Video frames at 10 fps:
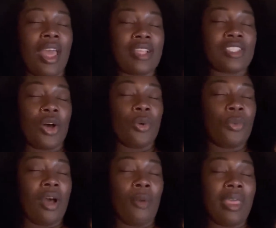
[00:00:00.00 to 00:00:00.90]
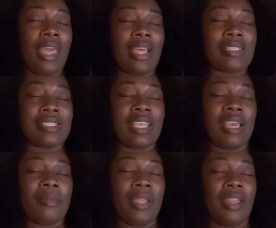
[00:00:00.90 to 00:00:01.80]
so we getting
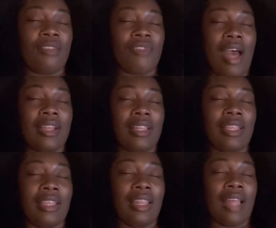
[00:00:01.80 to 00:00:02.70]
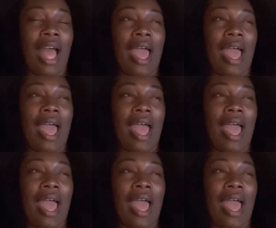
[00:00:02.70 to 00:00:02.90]
skipped and then finally i